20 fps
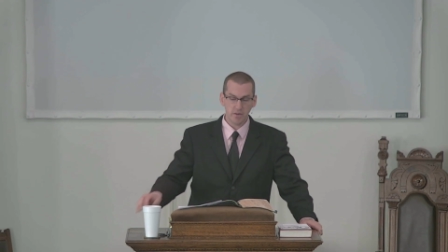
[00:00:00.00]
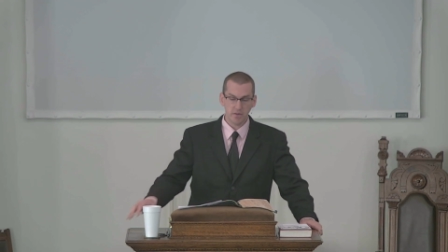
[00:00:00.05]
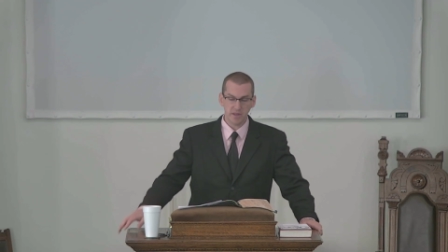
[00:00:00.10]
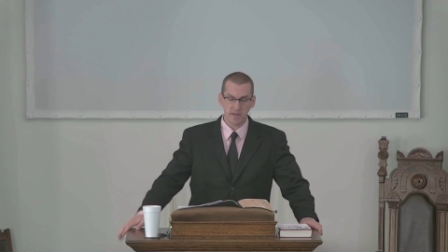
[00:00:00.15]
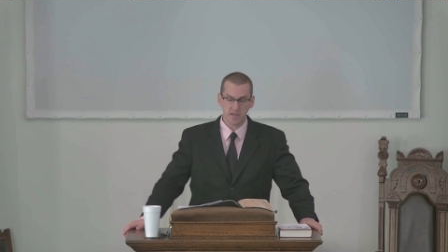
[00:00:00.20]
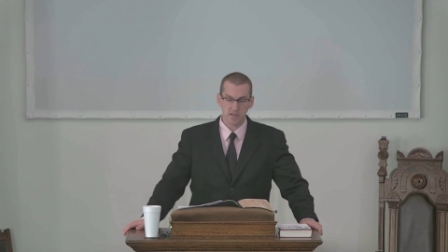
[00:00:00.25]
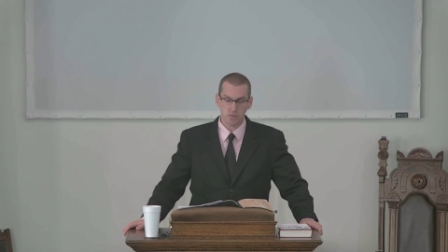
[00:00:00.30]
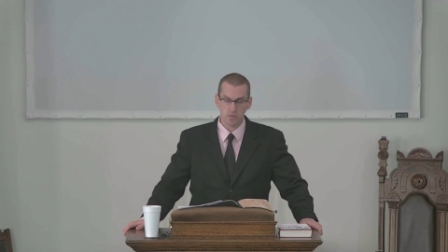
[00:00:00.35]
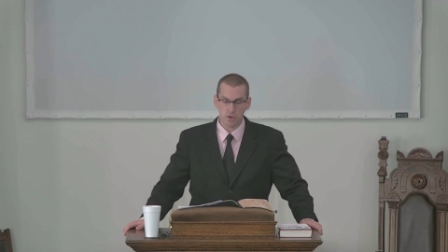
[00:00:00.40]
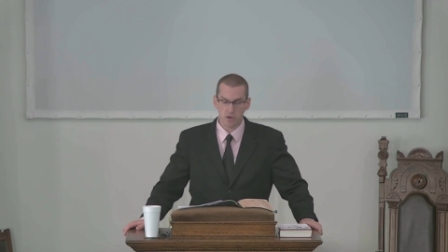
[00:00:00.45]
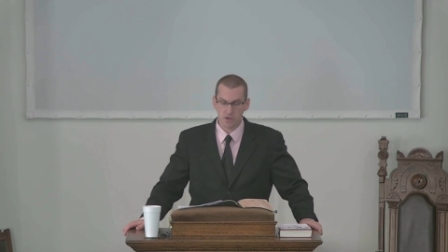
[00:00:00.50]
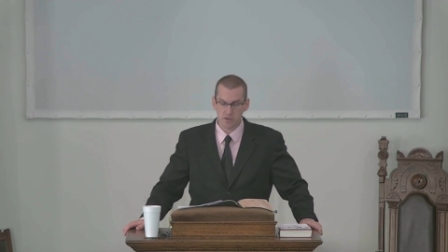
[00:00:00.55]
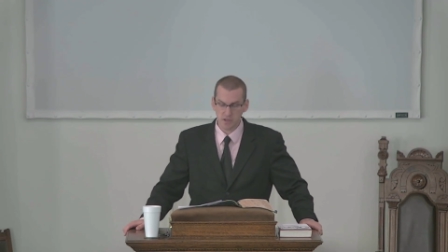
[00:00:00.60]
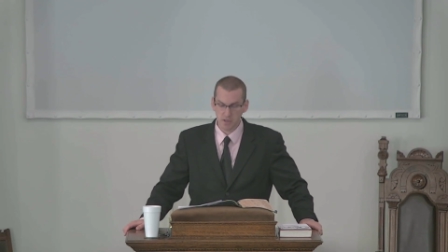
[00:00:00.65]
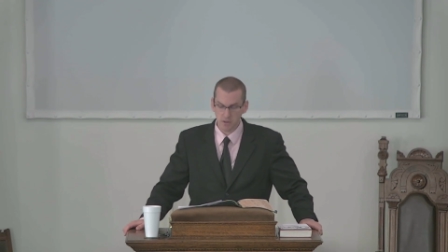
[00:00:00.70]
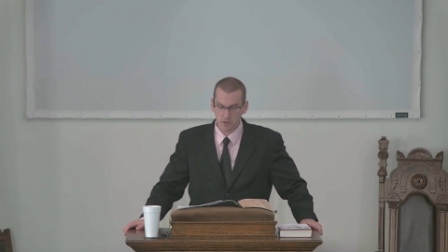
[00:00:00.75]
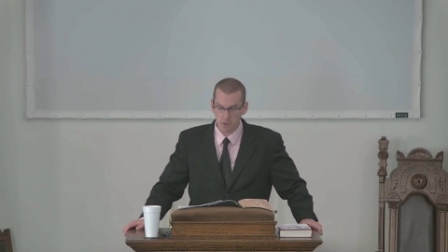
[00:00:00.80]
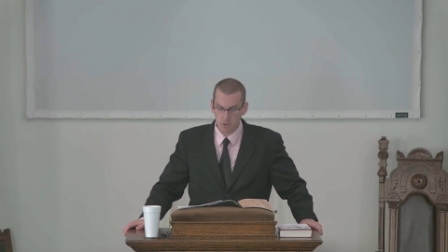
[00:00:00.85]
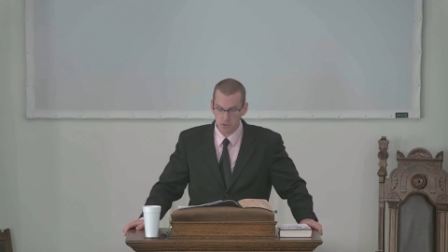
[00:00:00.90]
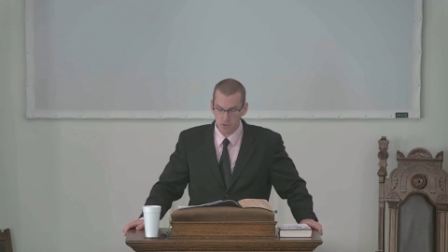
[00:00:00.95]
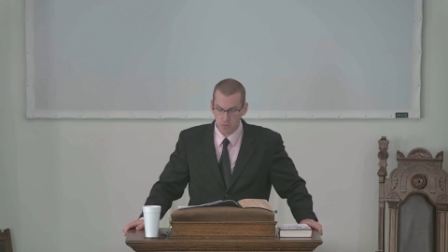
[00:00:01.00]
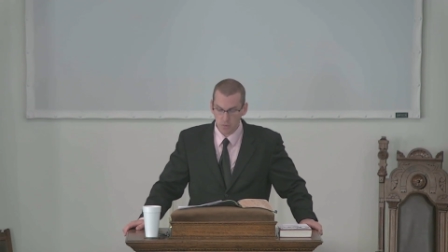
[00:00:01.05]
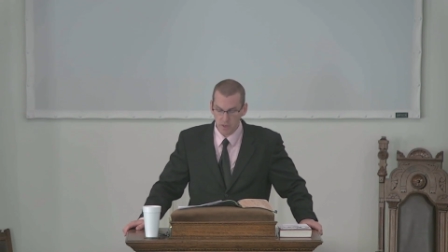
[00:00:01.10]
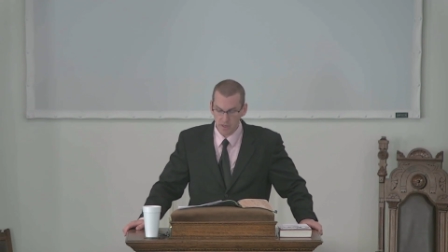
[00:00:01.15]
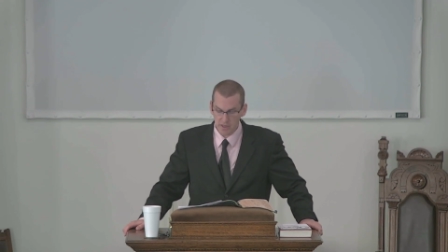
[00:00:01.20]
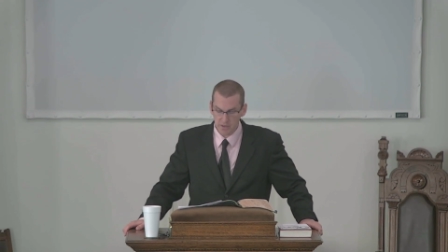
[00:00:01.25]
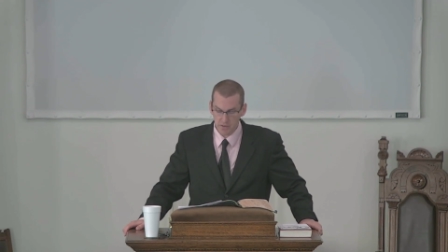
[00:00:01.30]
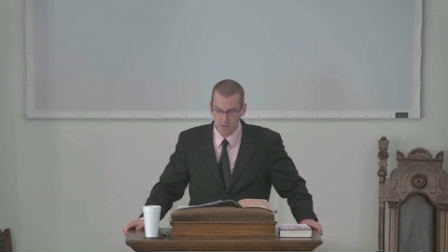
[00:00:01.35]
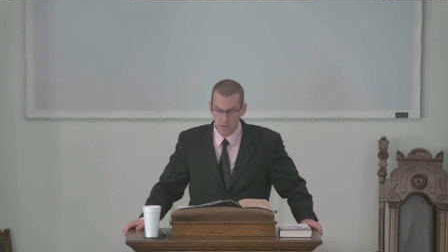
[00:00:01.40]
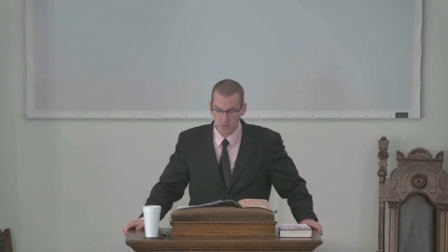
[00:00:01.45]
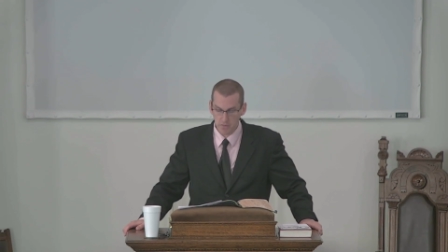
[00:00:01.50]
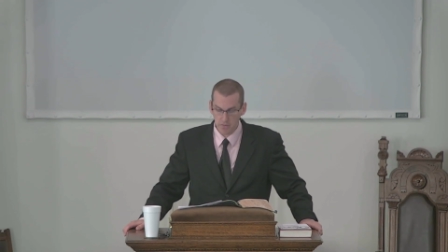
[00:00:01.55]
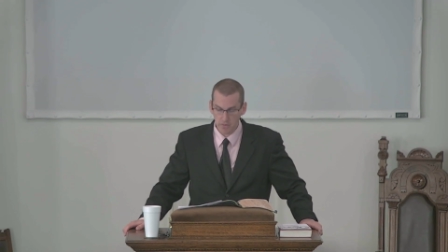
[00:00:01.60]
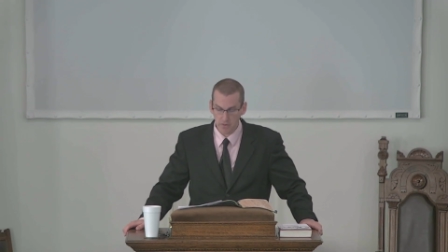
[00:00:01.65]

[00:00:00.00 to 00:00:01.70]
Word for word: Peter these words in Luke 22,